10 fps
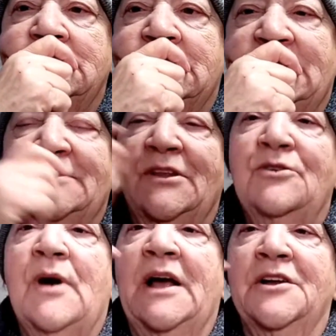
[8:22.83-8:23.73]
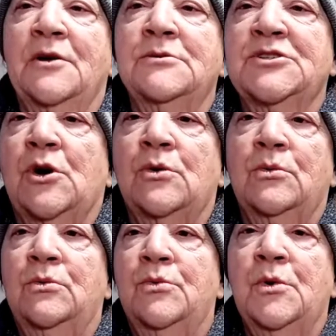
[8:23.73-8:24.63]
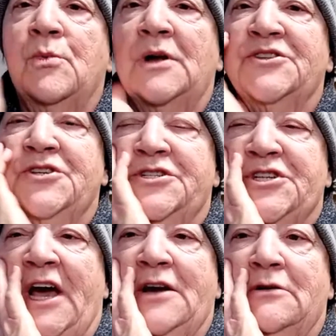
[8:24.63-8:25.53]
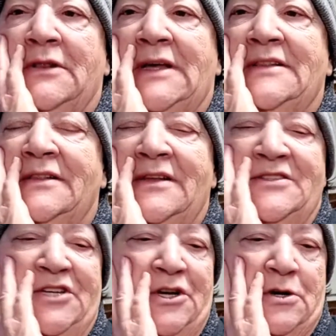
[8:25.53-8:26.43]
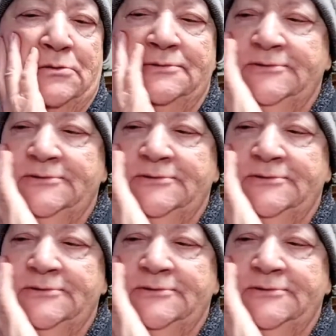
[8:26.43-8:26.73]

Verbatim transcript: uh, later, I can always go rewatch the chat or let Lisa know.